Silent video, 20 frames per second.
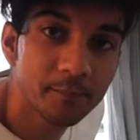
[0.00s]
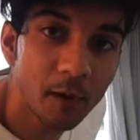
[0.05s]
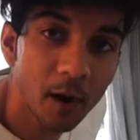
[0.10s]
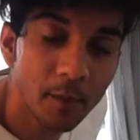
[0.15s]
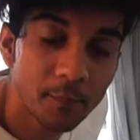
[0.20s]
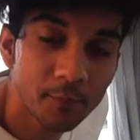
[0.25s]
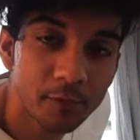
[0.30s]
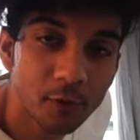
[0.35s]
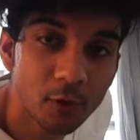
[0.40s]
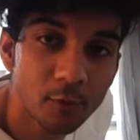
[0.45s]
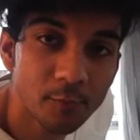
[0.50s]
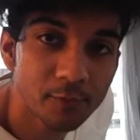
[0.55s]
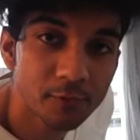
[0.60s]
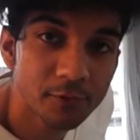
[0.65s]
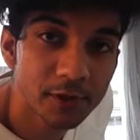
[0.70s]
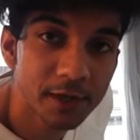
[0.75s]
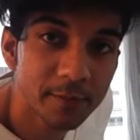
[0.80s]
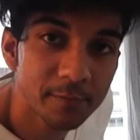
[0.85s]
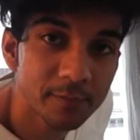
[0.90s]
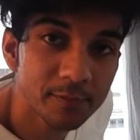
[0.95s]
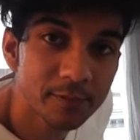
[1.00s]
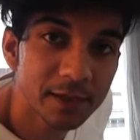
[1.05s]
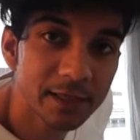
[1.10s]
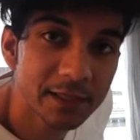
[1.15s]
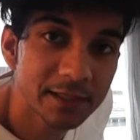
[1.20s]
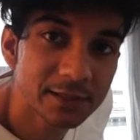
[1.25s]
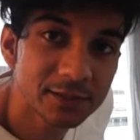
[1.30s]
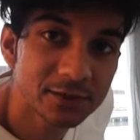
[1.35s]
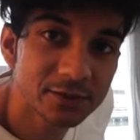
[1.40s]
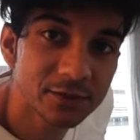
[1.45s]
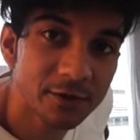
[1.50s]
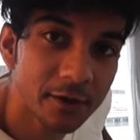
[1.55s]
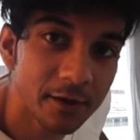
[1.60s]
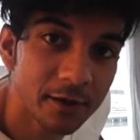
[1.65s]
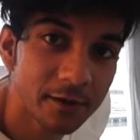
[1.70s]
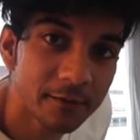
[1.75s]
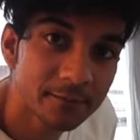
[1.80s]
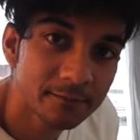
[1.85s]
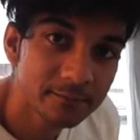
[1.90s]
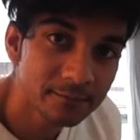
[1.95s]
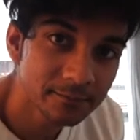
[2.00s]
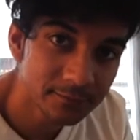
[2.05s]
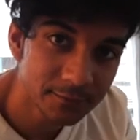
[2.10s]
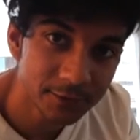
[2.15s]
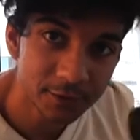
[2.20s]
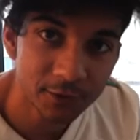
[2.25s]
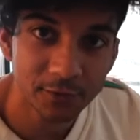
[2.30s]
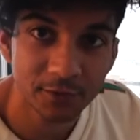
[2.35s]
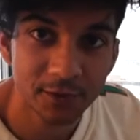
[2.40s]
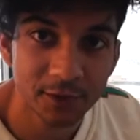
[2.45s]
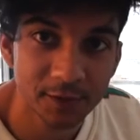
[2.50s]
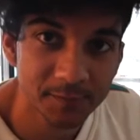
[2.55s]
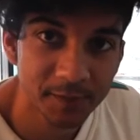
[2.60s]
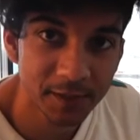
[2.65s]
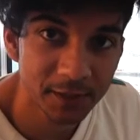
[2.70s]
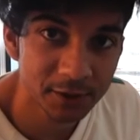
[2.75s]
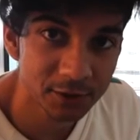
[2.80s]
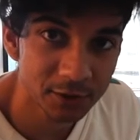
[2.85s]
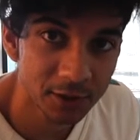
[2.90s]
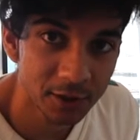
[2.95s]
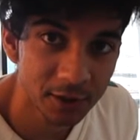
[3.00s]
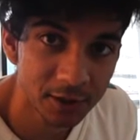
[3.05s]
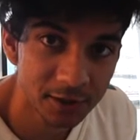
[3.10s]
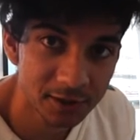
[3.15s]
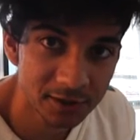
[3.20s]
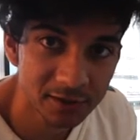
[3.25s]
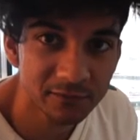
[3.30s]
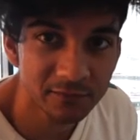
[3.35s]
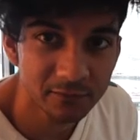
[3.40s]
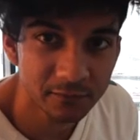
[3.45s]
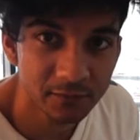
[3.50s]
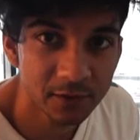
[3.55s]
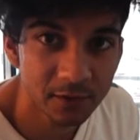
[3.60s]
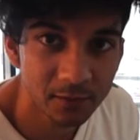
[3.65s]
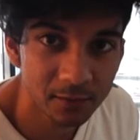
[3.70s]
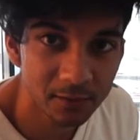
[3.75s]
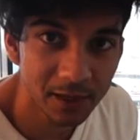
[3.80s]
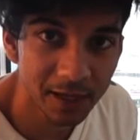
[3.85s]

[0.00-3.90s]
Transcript: appropriate place to do this picture because of, you know,